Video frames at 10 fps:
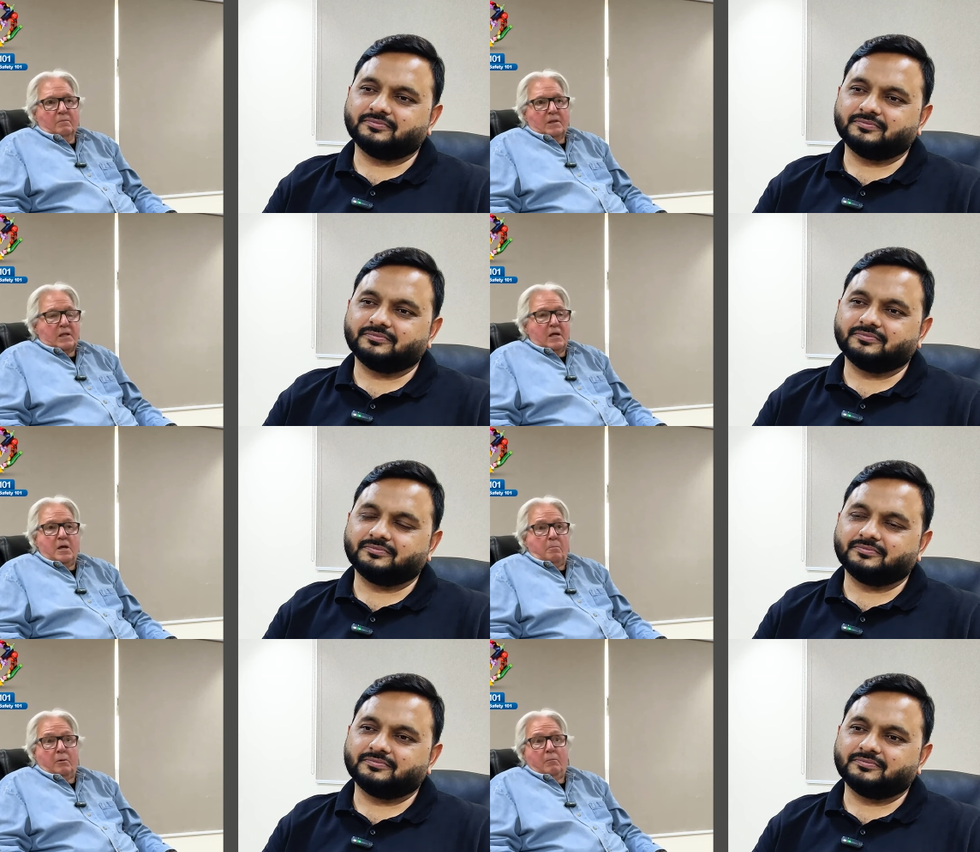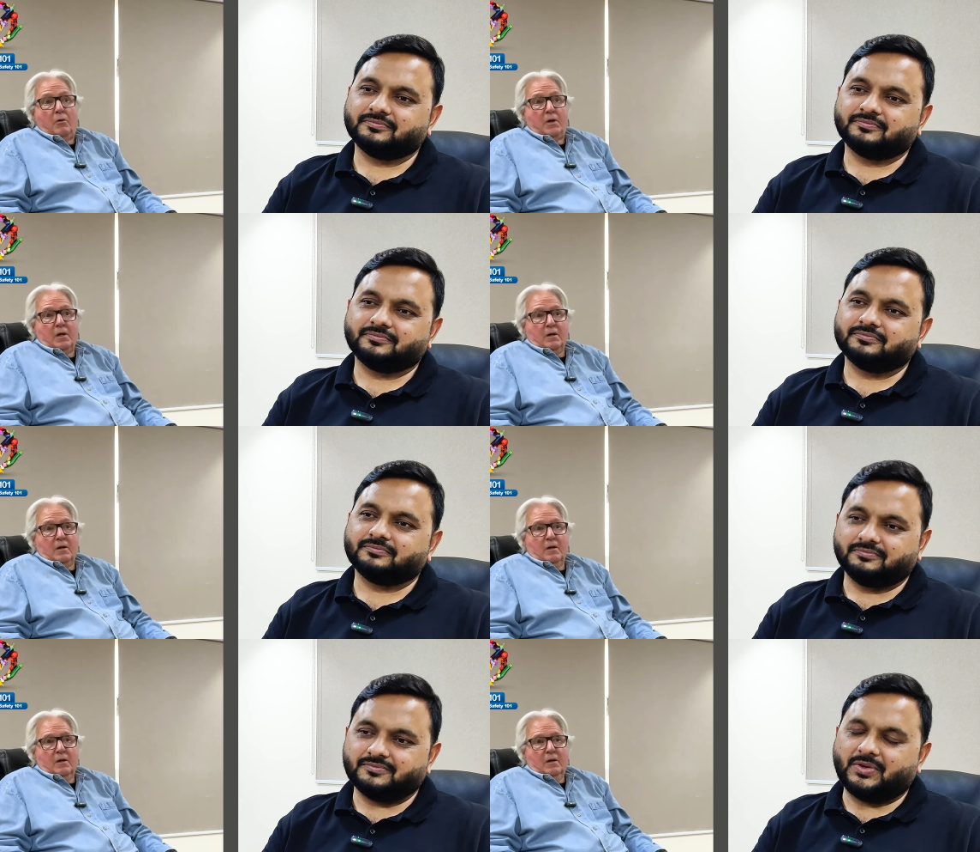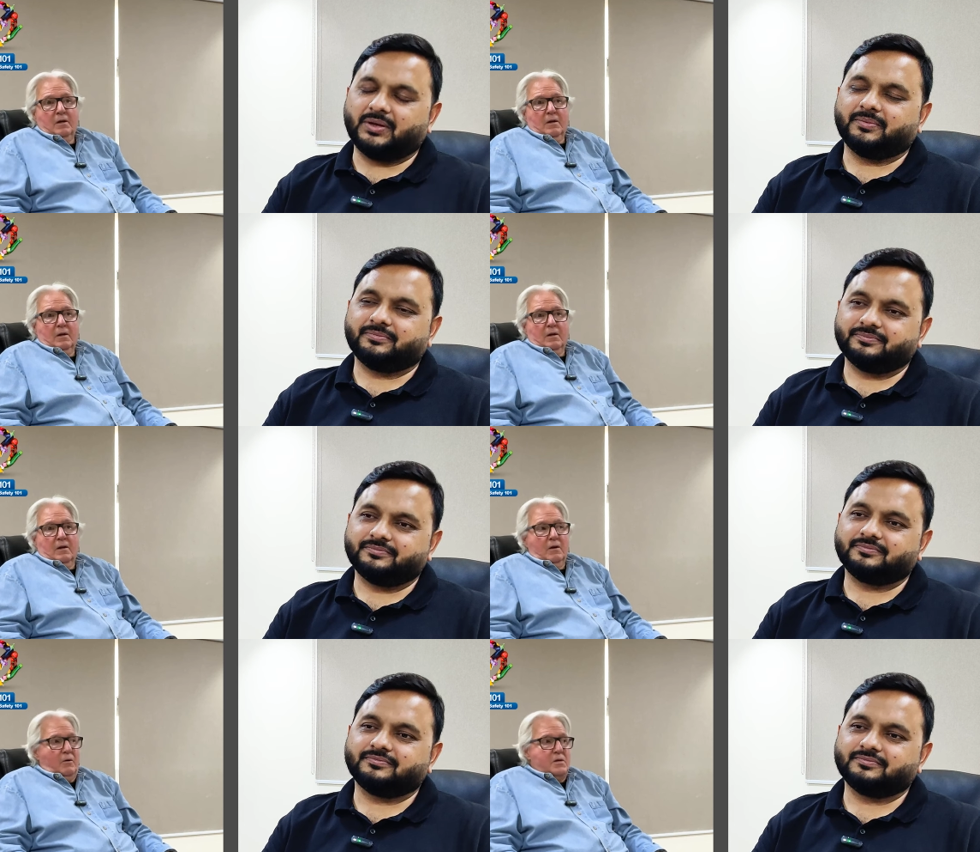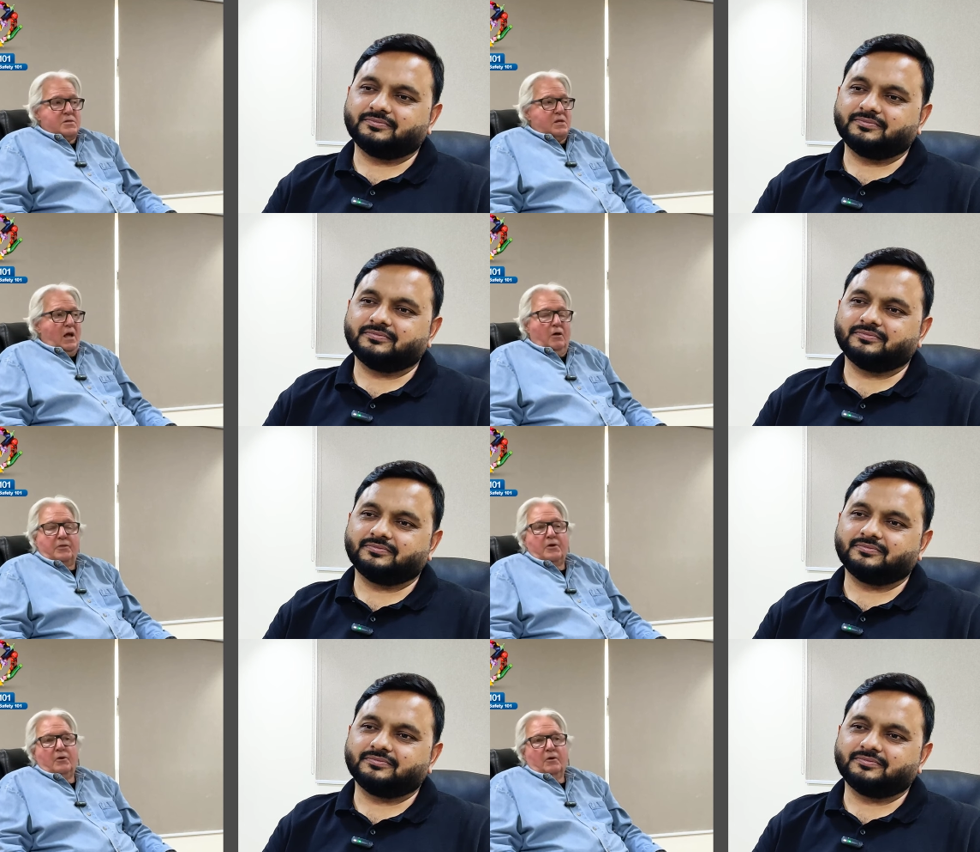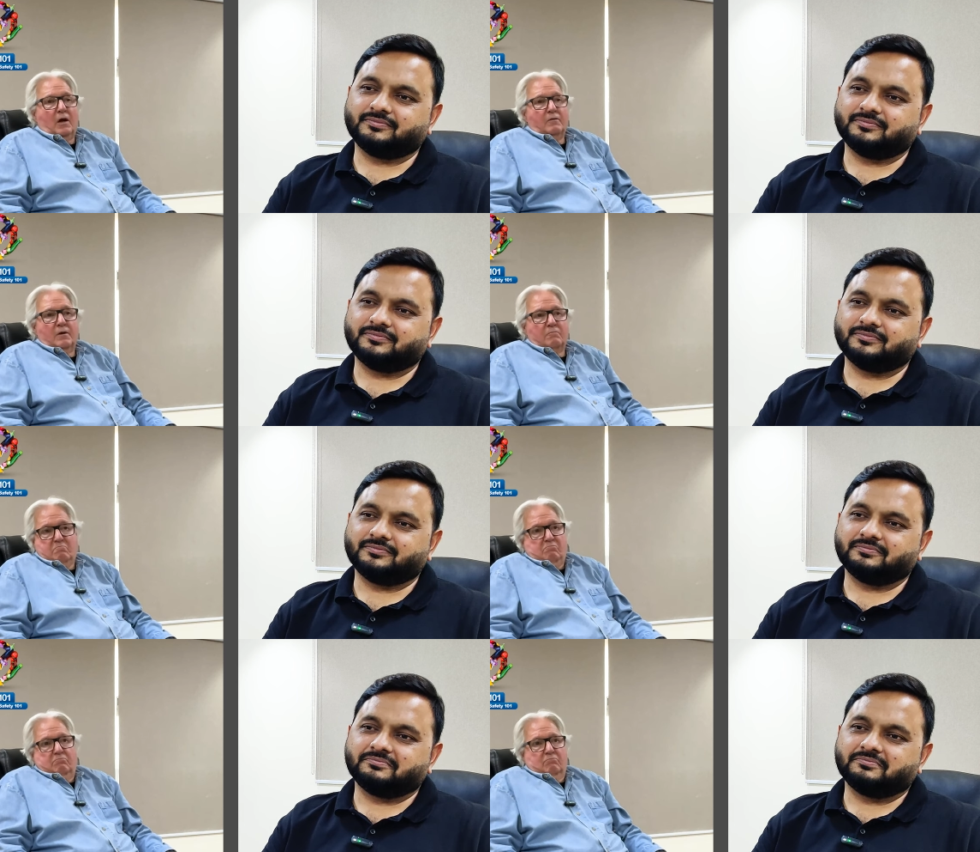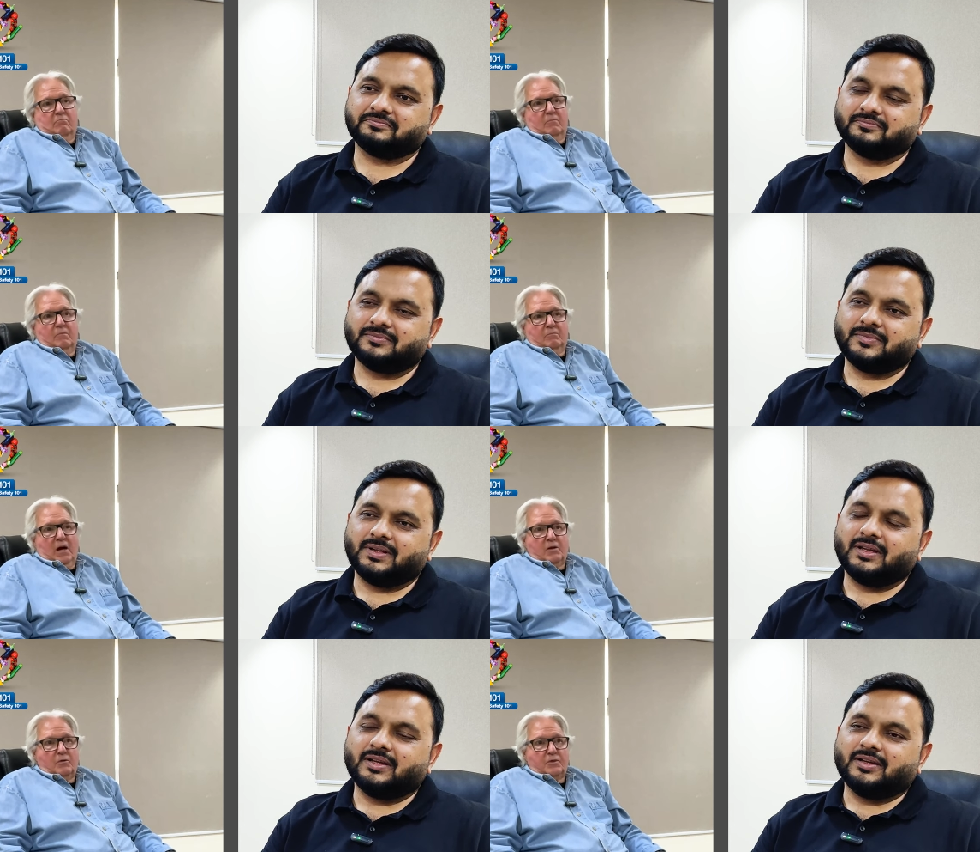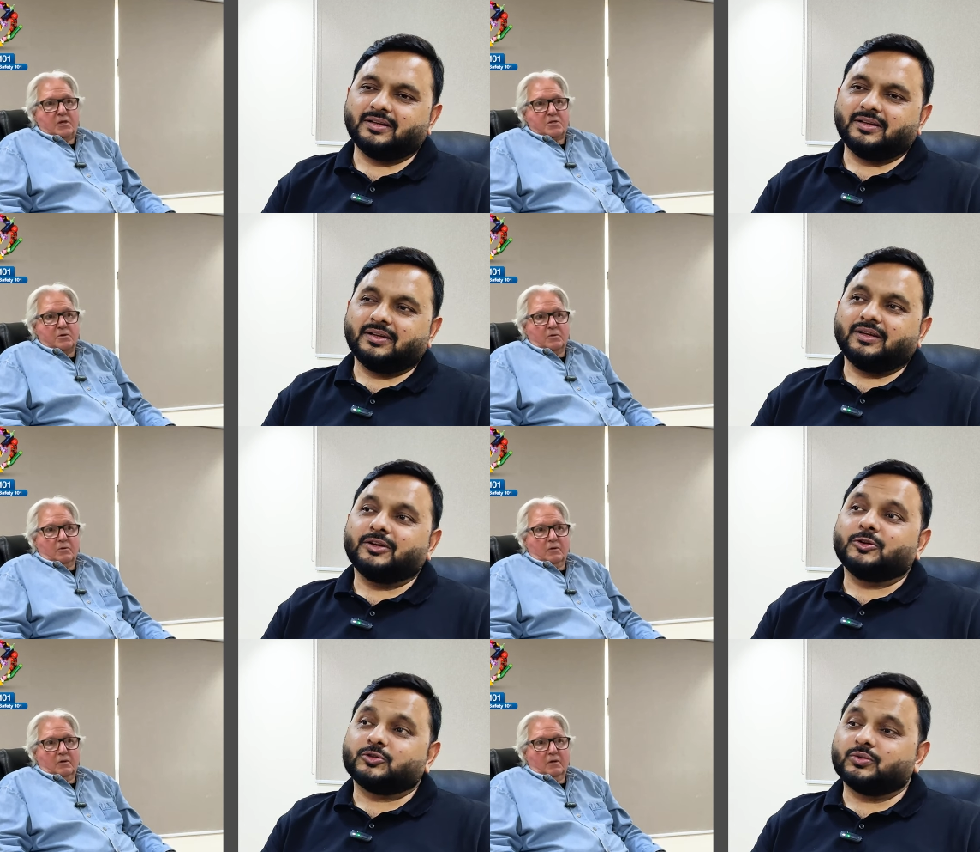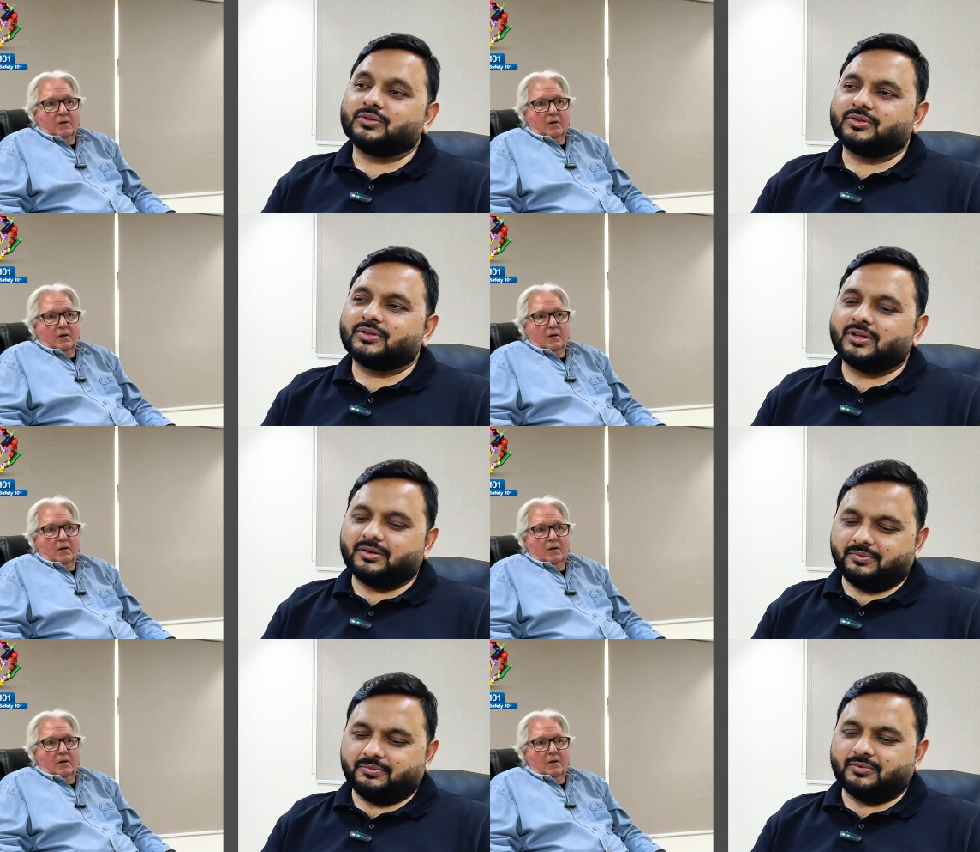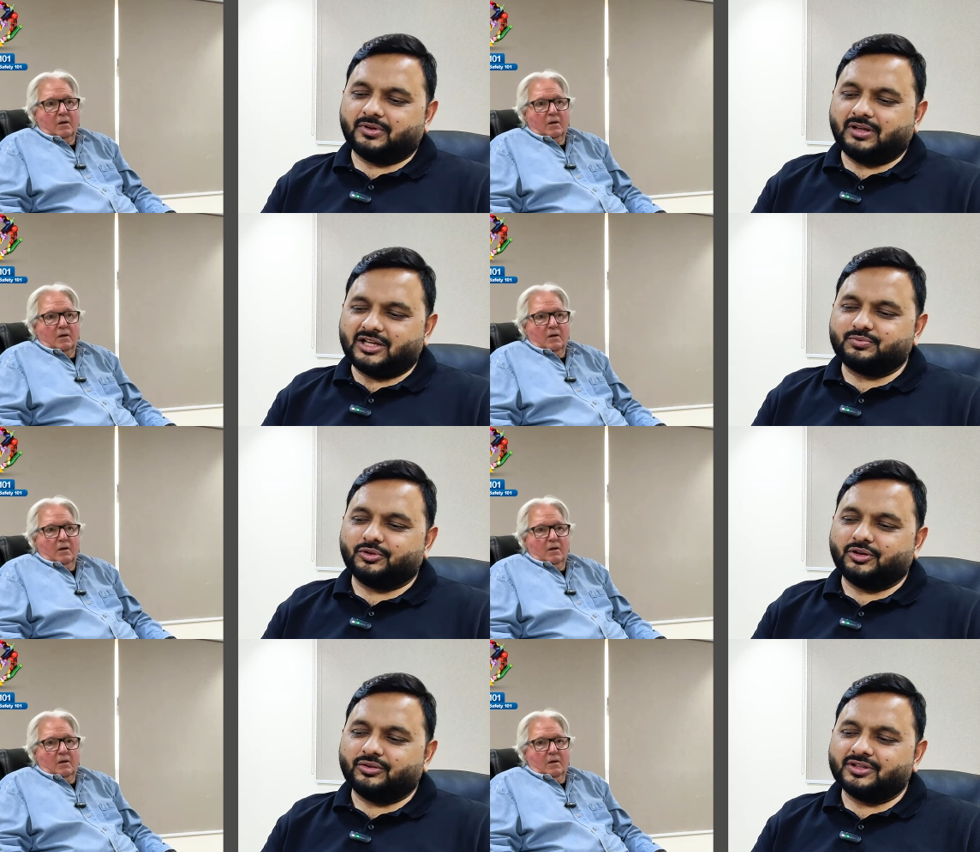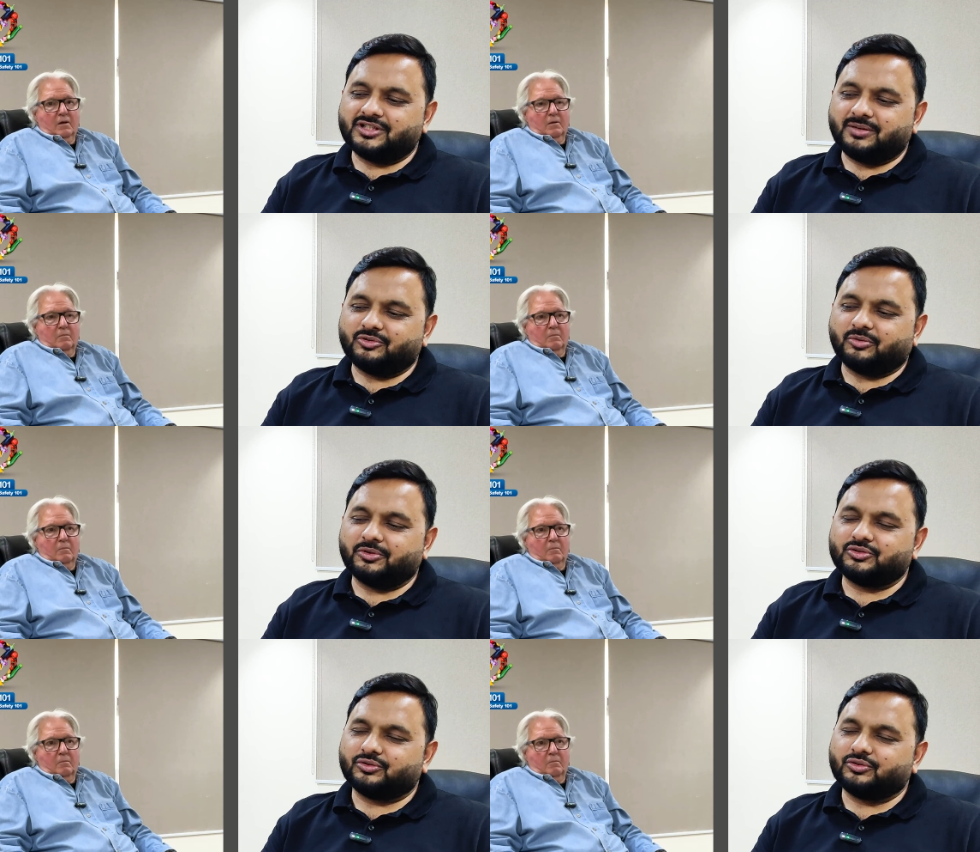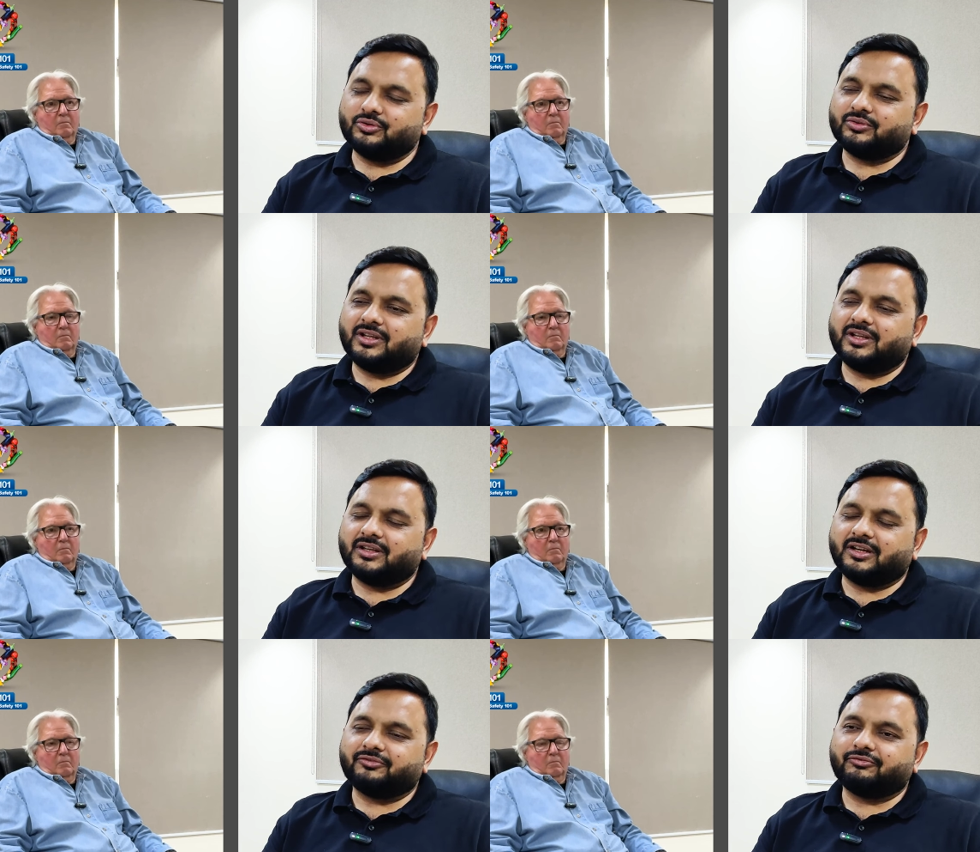Speaker 1: that they keep promoting. Yeah. You know, is it healthier? I
Speaker 2: don't think so. So, exploring on the same topic. So, do you think that